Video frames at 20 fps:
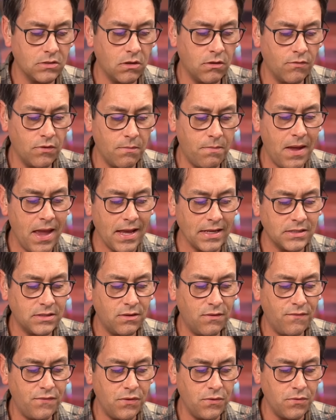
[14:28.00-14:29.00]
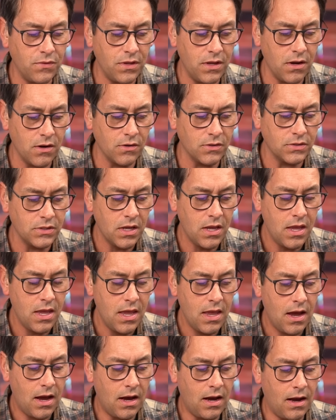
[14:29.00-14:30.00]
over the past few years.
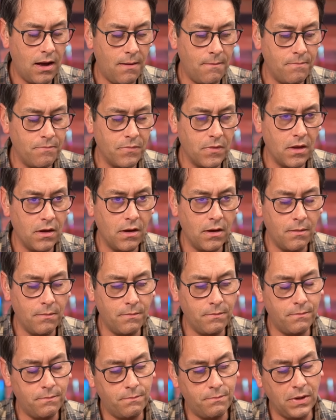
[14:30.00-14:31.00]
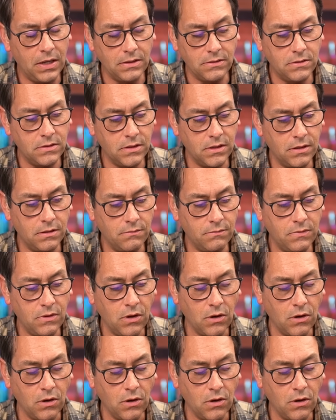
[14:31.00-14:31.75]
Heat waves are